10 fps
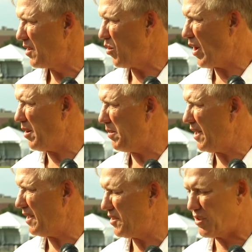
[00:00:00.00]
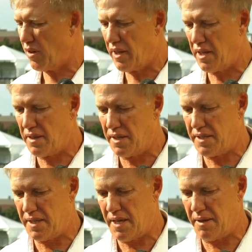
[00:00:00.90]
quite a bit. And so I think
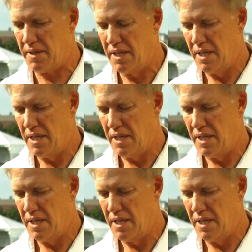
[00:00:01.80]
that, uh,